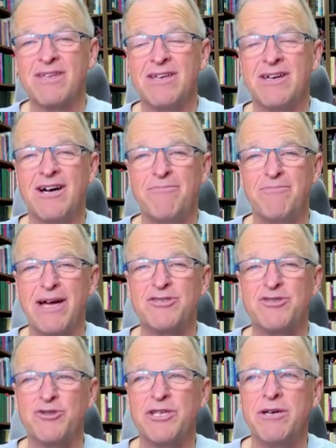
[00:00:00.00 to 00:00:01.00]
I'm
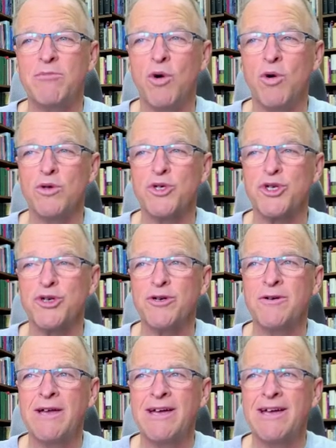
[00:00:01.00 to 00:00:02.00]
Pastor Tim Holscher.
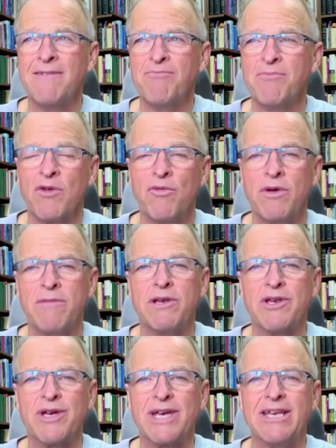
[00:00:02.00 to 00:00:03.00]
We have
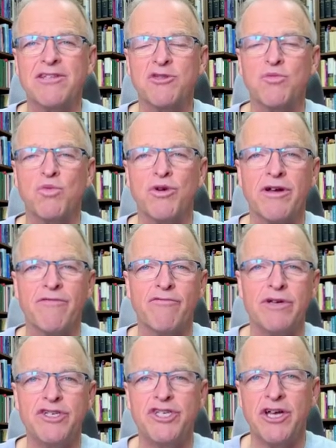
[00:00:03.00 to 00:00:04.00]
been looking at the work of
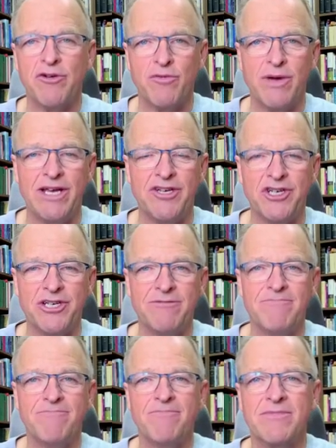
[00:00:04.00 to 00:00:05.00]

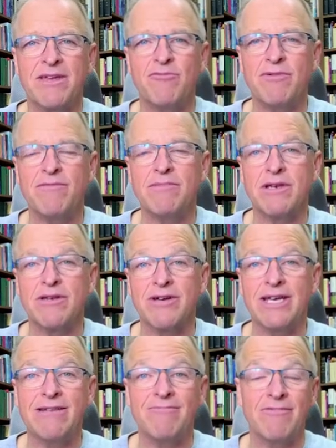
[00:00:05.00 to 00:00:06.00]
regeneration. We've
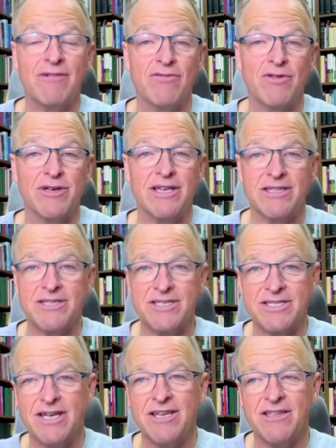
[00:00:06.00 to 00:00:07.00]
looked at the
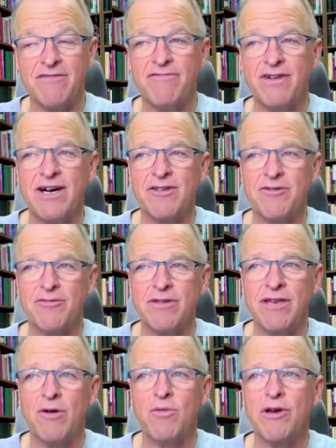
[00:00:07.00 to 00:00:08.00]
Son and the Father.
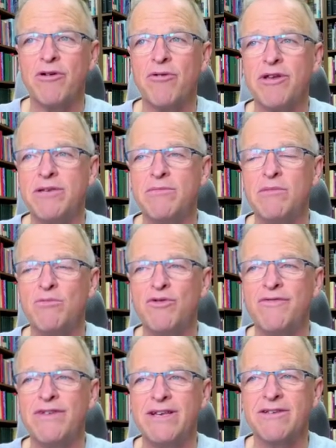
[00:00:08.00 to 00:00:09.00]
Now we're going to be
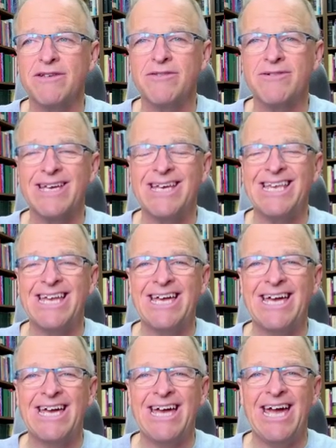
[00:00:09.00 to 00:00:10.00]
moving into looking
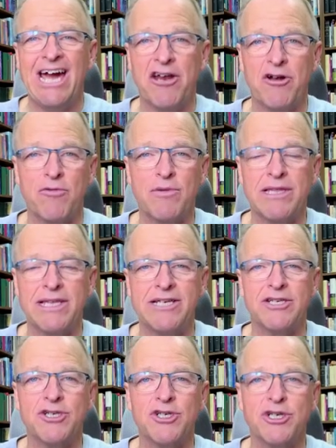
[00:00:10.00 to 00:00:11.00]
at our
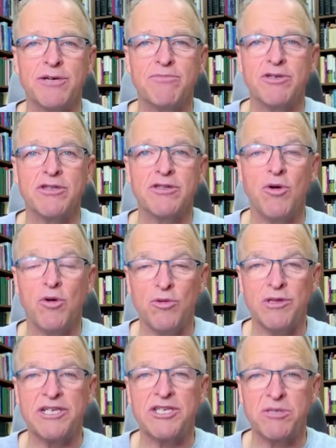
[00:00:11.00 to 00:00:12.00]
relationship to the
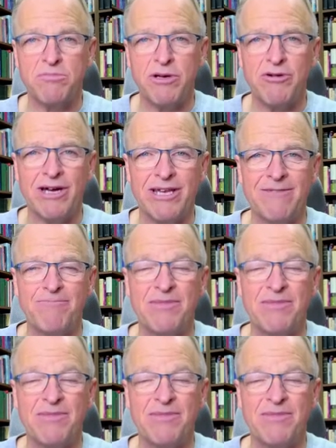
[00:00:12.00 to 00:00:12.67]
Holy Spirit.